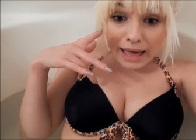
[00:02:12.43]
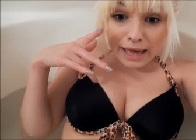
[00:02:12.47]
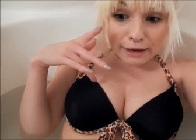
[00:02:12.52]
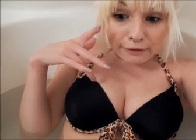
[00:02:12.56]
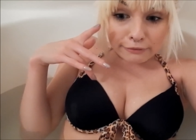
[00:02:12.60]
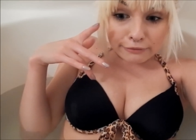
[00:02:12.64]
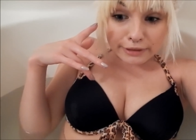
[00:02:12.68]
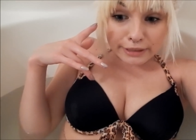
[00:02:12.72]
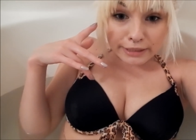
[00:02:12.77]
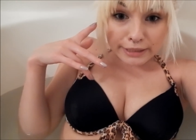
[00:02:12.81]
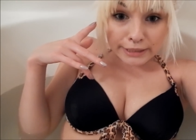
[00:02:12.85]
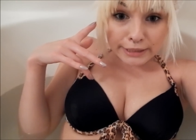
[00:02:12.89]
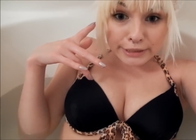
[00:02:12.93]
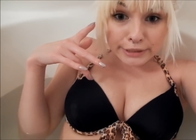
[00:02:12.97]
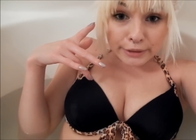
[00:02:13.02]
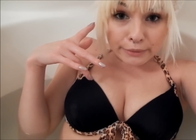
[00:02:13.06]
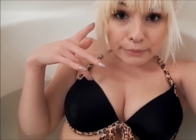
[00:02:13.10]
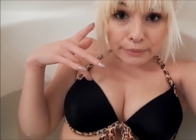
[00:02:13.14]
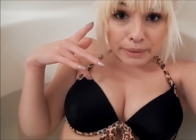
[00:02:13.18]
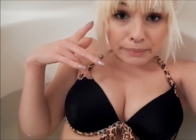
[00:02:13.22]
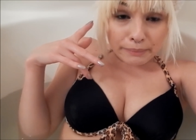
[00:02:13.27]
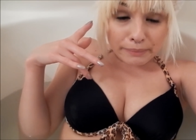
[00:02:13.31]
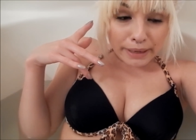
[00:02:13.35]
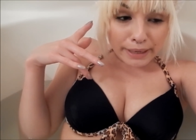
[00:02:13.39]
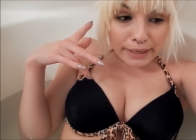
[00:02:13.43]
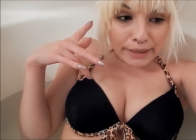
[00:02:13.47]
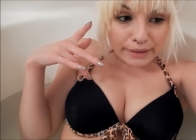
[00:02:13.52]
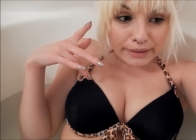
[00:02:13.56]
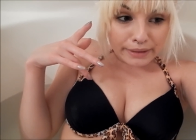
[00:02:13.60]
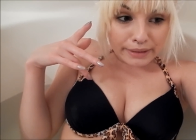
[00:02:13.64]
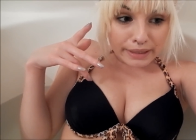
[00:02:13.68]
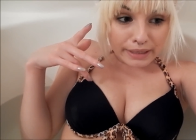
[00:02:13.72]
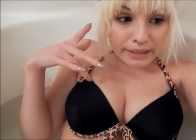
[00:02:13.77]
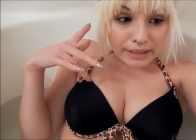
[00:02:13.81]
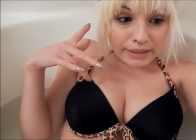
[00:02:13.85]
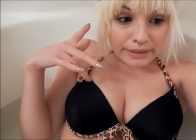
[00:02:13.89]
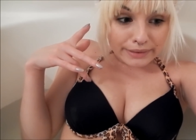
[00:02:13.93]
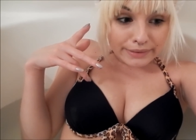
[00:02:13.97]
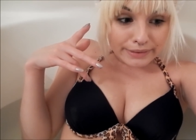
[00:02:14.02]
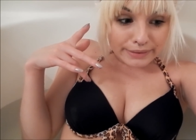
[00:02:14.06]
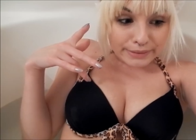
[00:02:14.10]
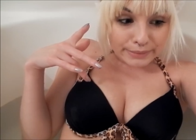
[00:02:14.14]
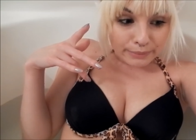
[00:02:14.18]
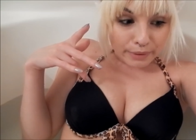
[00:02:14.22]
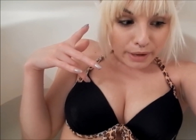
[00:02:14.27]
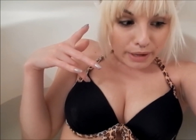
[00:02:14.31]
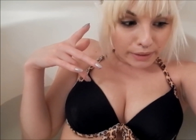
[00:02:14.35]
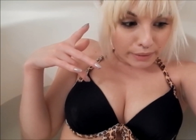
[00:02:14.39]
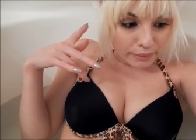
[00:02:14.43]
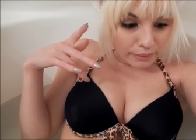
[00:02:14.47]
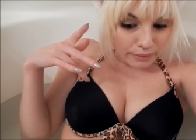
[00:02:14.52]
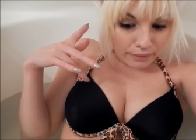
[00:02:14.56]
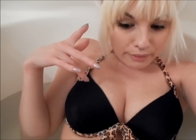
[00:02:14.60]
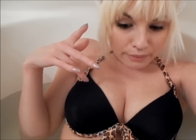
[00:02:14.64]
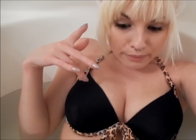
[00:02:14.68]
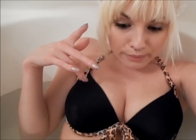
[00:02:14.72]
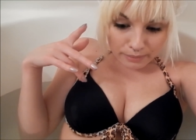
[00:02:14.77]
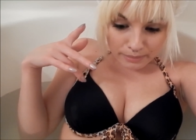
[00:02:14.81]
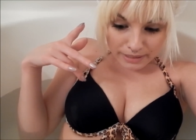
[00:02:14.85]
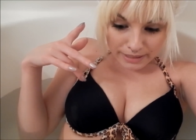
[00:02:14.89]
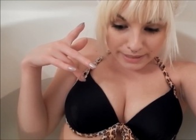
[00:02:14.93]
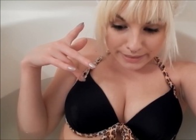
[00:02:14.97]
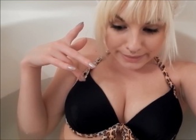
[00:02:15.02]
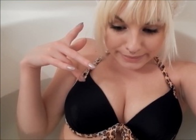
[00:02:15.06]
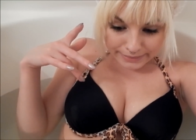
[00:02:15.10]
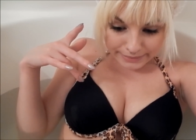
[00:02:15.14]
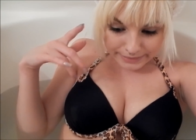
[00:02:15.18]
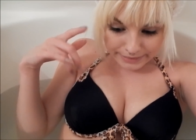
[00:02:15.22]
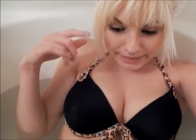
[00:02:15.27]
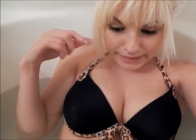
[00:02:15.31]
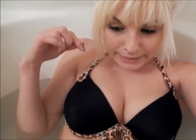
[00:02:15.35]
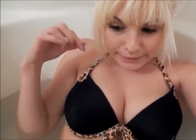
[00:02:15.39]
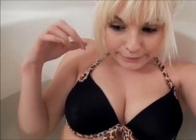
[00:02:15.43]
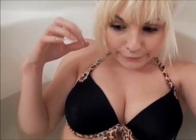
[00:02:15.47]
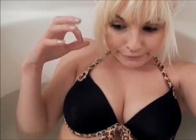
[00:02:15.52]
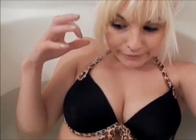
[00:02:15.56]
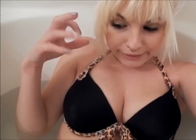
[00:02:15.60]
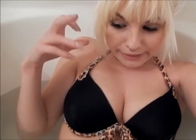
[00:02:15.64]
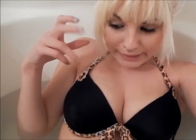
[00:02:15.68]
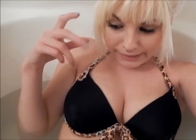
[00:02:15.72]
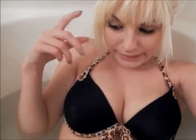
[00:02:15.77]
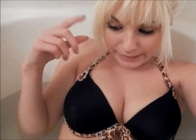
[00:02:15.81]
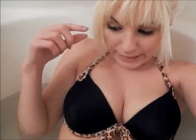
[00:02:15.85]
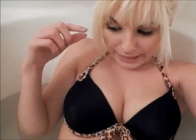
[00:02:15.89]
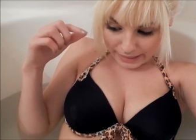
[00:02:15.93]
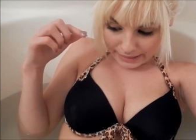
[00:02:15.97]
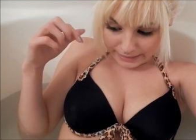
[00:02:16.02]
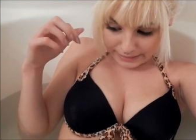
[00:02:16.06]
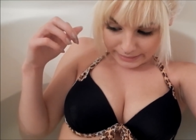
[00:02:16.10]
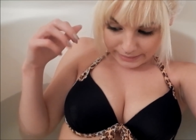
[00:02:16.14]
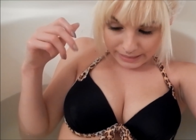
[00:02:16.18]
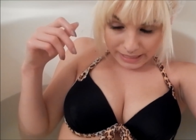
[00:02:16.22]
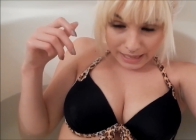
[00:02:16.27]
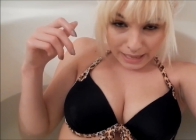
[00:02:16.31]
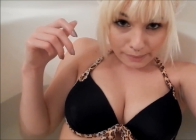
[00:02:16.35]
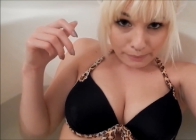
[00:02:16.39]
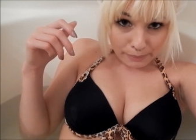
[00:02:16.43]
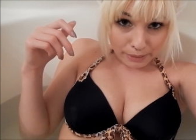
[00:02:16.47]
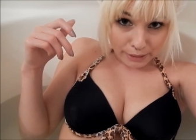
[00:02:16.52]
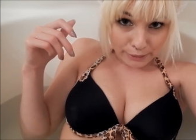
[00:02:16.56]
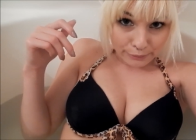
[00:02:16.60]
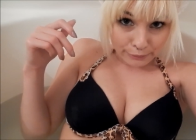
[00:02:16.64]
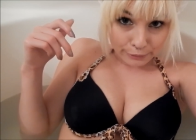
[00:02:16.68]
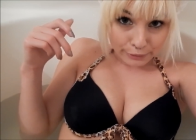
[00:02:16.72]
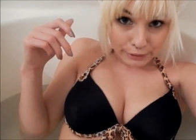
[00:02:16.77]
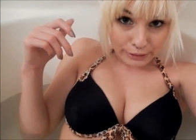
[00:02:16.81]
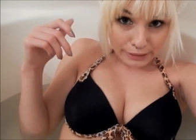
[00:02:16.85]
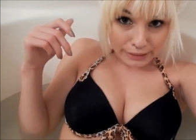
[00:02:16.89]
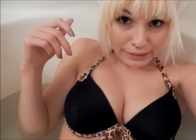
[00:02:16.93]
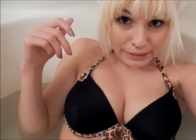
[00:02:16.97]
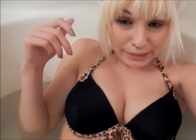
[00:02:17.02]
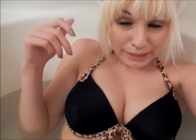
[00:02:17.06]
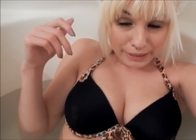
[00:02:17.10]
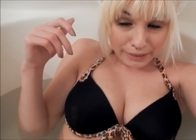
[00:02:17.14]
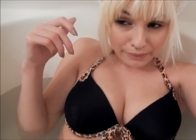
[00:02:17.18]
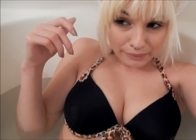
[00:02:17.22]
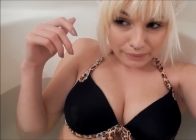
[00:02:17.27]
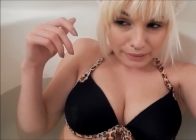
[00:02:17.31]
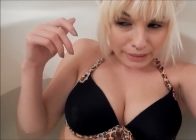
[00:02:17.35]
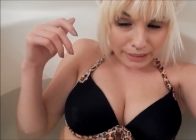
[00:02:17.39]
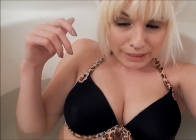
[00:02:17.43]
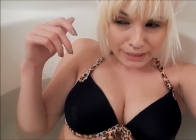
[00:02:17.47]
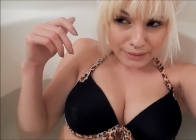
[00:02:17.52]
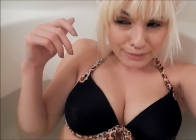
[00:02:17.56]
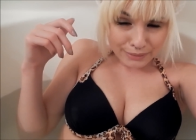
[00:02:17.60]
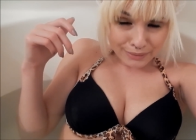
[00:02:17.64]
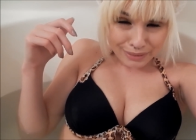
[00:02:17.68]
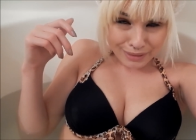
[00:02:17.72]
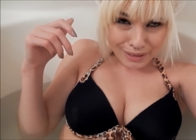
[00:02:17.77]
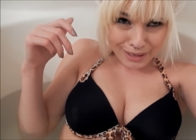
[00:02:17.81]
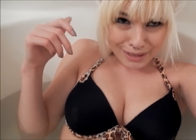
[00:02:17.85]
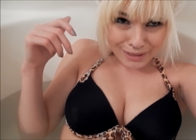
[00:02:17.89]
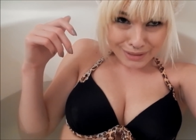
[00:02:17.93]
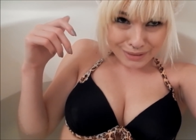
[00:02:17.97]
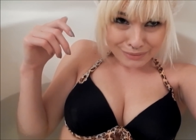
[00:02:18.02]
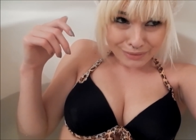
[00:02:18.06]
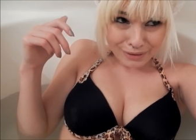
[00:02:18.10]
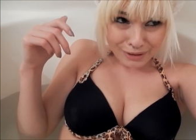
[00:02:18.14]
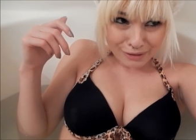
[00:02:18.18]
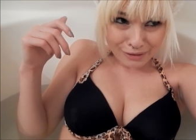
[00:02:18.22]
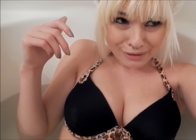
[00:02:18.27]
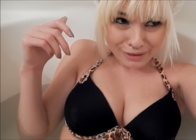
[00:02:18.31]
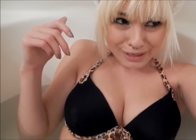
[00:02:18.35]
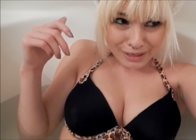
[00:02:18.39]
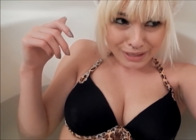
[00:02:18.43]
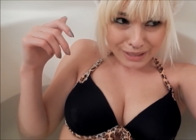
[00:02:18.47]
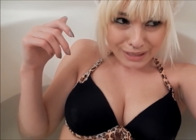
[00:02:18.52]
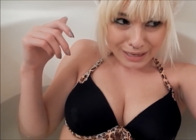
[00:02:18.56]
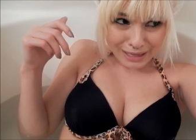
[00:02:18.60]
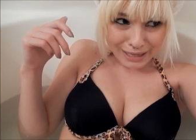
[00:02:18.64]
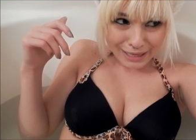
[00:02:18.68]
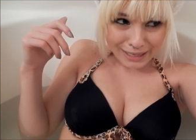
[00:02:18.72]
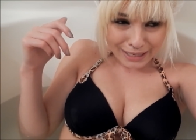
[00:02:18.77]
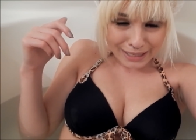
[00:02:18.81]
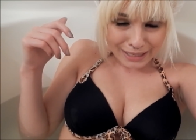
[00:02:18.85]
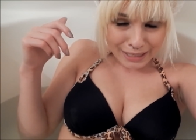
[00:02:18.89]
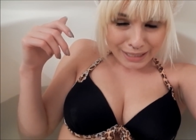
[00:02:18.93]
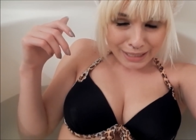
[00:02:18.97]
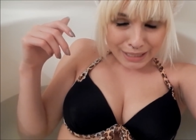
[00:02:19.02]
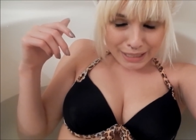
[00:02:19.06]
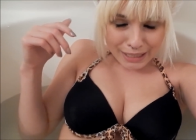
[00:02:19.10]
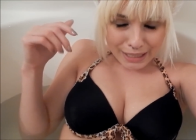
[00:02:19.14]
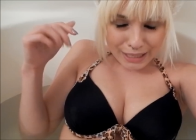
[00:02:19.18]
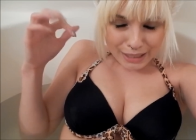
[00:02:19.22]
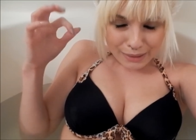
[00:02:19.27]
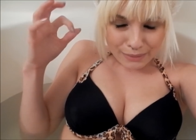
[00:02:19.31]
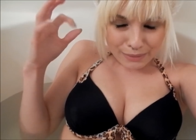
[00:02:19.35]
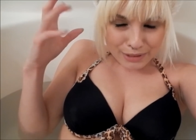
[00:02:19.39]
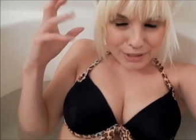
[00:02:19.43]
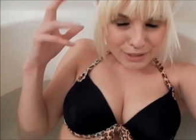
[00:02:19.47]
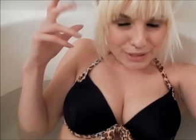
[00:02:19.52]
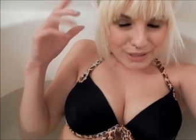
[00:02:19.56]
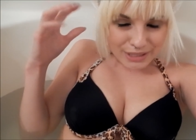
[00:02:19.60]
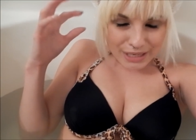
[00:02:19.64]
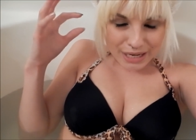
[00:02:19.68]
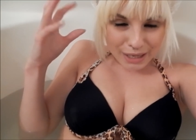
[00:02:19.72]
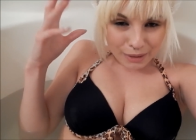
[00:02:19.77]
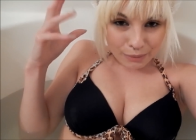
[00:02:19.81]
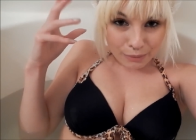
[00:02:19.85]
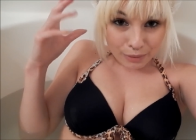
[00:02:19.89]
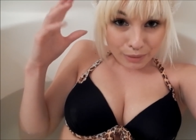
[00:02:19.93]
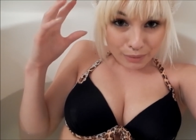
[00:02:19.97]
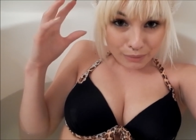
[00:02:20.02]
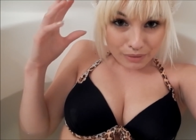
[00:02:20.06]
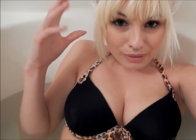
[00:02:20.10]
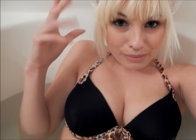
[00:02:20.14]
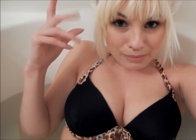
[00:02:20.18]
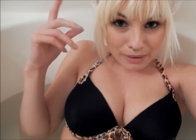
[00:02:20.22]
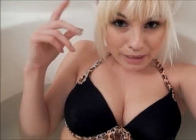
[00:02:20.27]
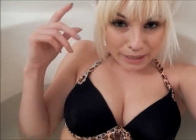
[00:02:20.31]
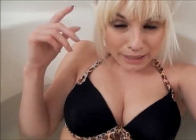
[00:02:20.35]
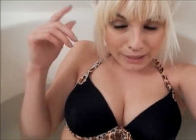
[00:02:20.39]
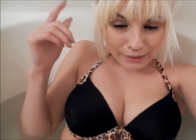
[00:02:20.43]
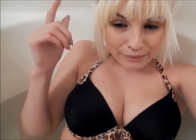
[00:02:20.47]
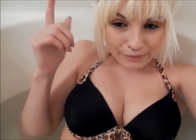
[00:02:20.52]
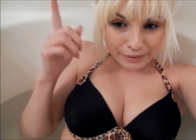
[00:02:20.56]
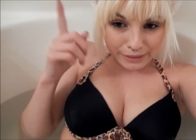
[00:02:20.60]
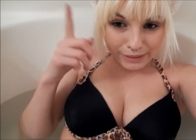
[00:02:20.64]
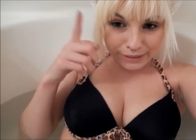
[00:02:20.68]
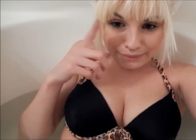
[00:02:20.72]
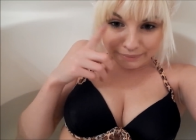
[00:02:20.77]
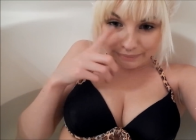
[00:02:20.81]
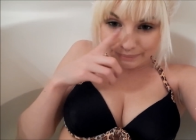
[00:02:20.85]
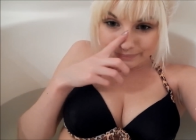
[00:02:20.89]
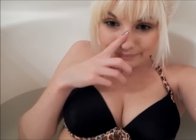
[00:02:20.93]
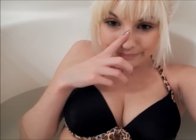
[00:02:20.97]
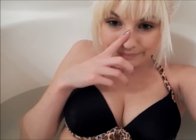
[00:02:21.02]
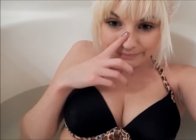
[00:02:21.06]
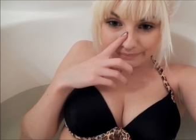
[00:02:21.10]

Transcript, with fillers: I really don't want my hair to get in this water though, because it's really slimy and oily now, and I don't think it's very it would just not work with my hair did.